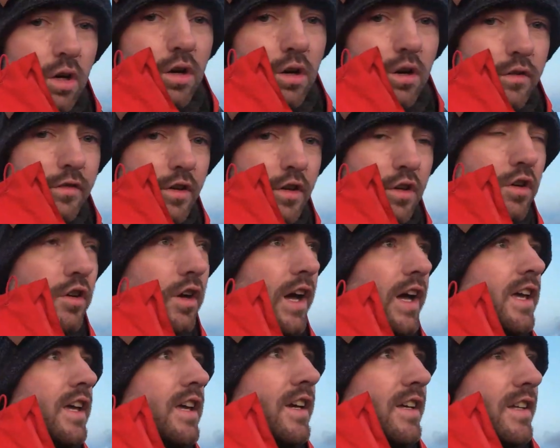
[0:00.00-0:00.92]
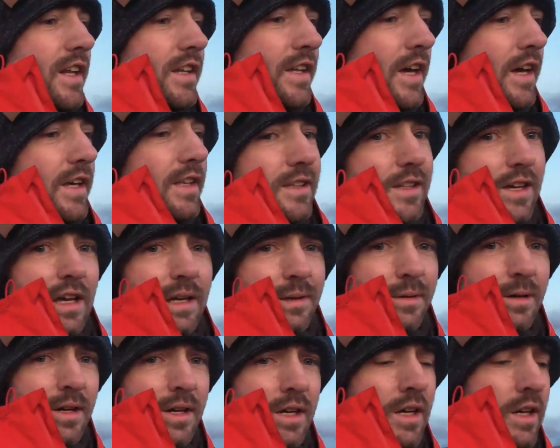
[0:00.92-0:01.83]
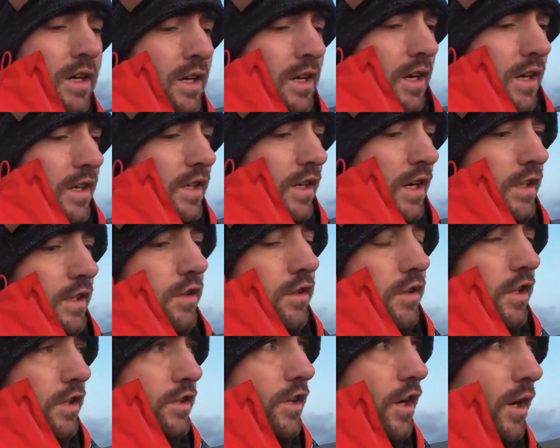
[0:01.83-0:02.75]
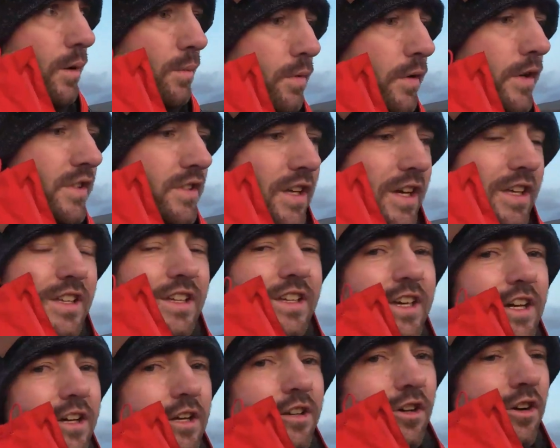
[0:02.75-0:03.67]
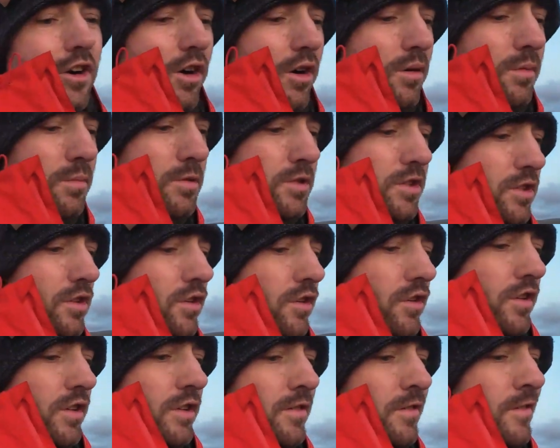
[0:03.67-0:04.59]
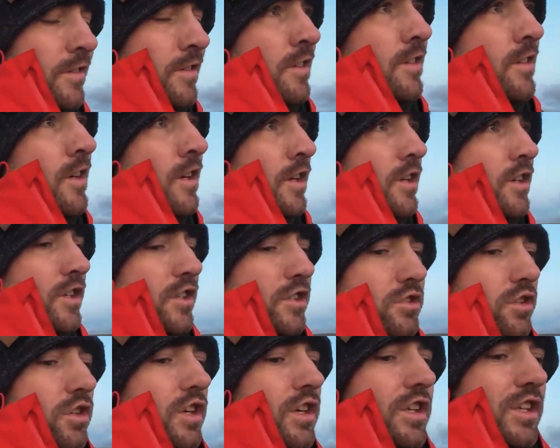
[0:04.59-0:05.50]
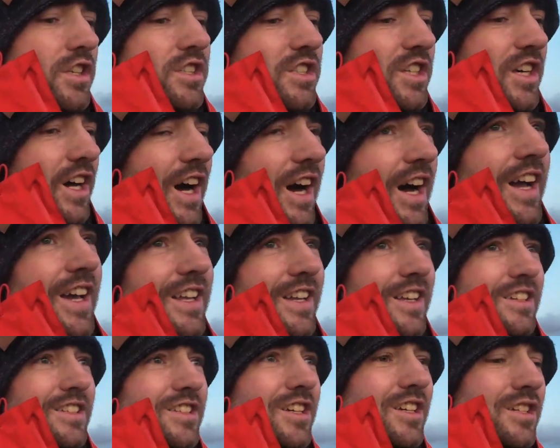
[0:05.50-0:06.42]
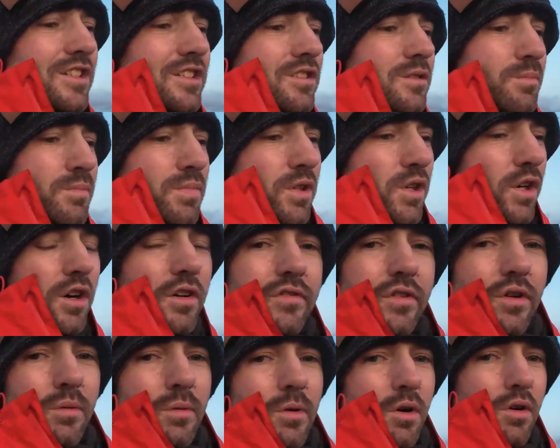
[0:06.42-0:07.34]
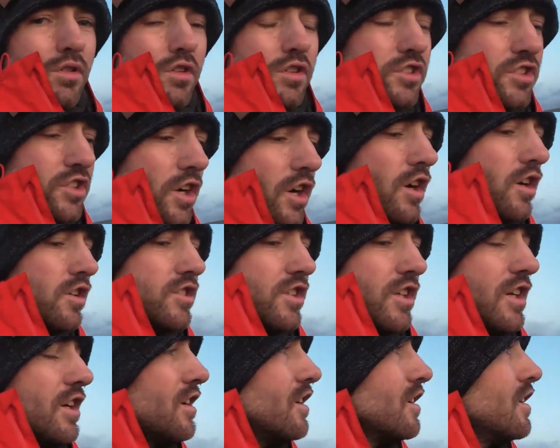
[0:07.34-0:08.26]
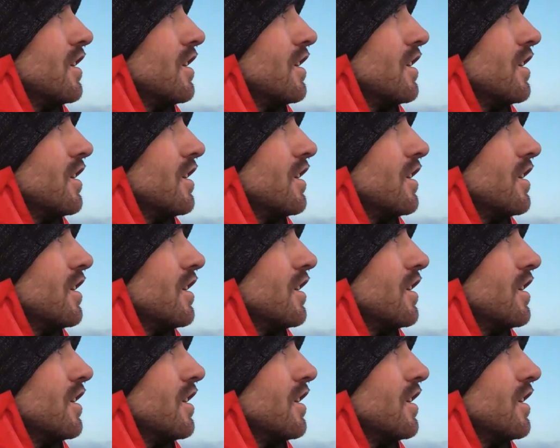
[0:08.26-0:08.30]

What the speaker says: or if you're out hiking at night time and you're in a really dark place like the Cairngorms, you know, and you just look at the sky and it's just beautiful with all the stars, eh?